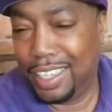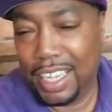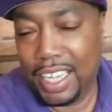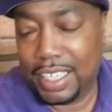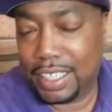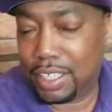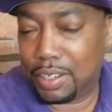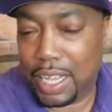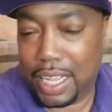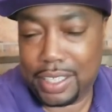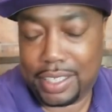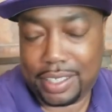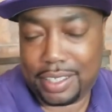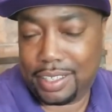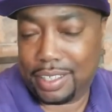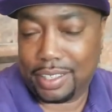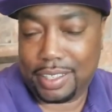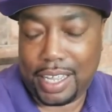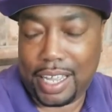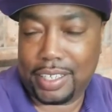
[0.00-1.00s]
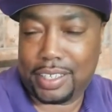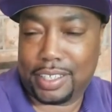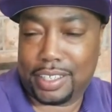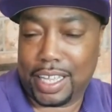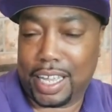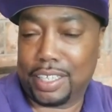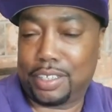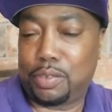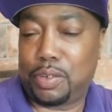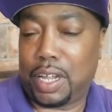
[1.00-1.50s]
So that's
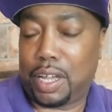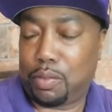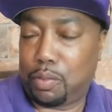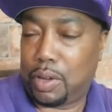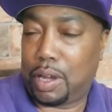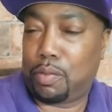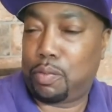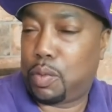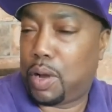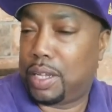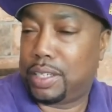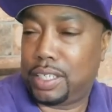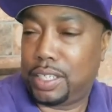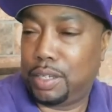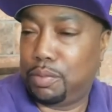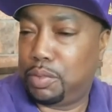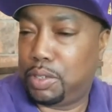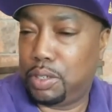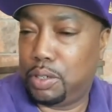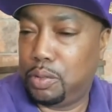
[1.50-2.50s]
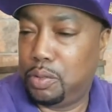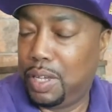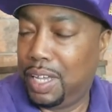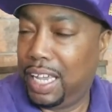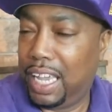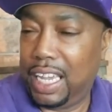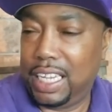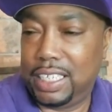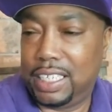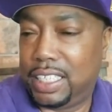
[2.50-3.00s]
what I've watched him do.
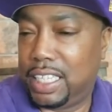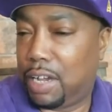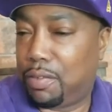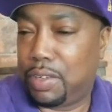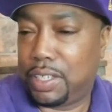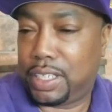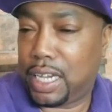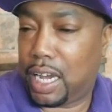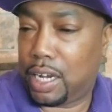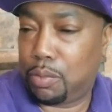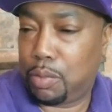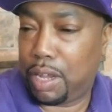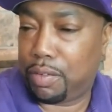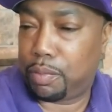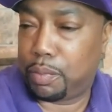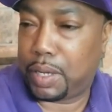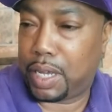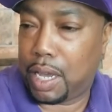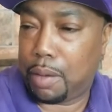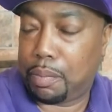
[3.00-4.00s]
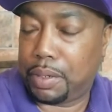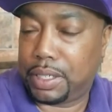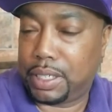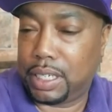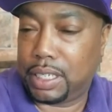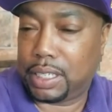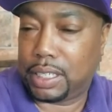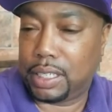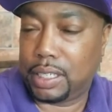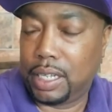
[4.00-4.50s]
He's never shied away from
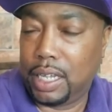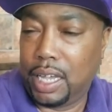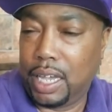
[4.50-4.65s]
competition.